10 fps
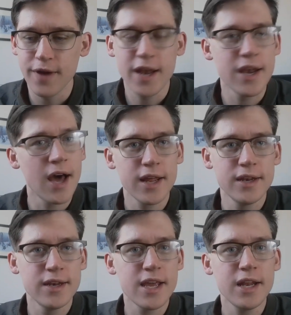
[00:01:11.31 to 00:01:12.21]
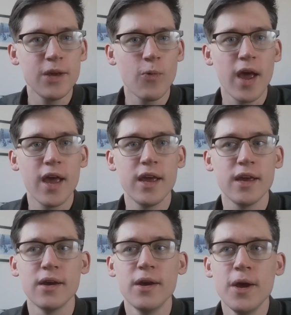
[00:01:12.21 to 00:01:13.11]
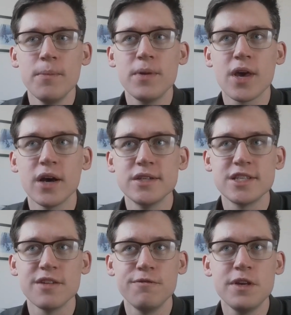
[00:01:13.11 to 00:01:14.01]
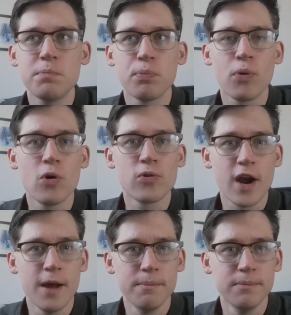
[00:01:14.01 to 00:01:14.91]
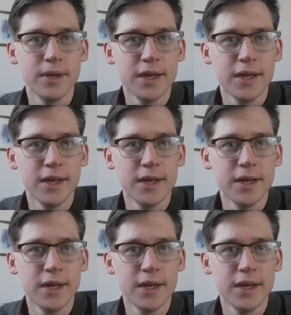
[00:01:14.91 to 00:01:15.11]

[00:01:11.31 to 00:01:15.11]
and not in any way because the VEEP program